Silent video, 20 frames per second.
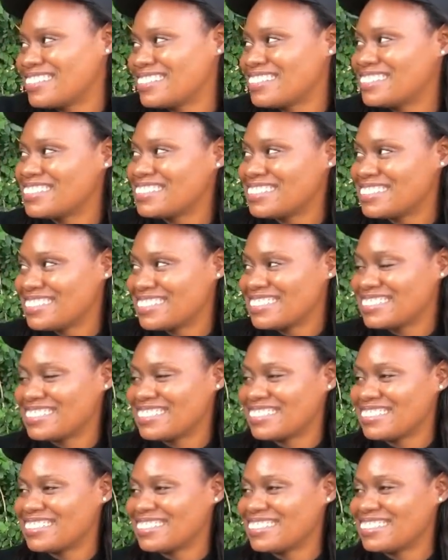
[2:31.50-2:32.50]

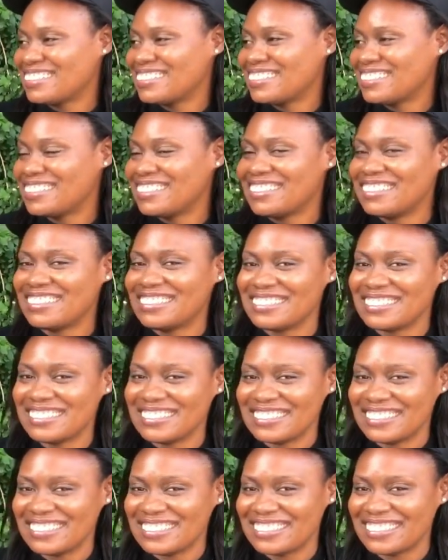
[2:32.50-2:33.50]

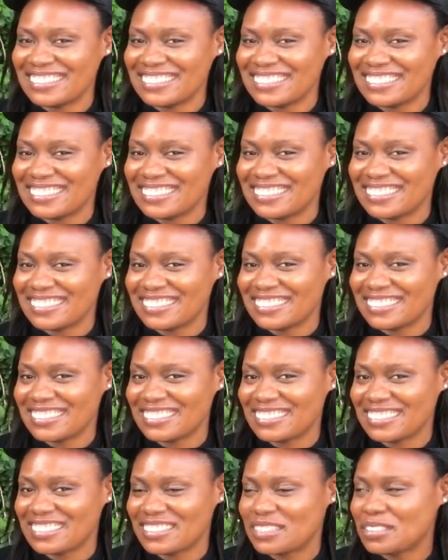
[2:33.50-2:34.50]

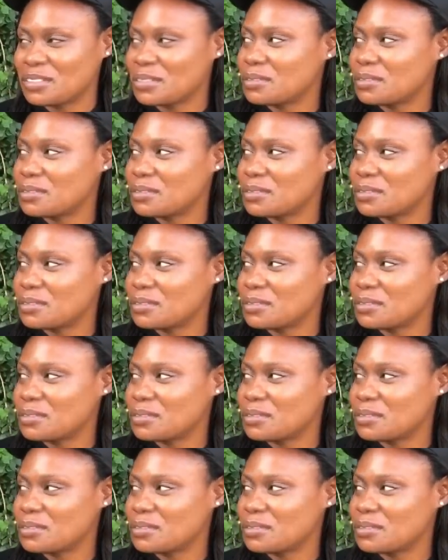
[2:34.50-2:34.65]
This person isn't speaking.